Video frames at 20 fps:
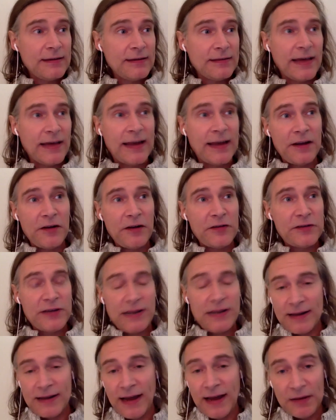that energy
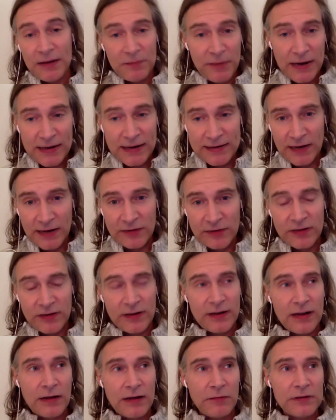had gotten my attention,
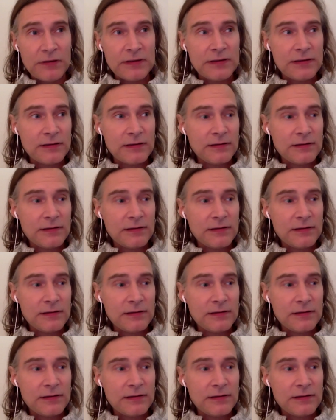and I was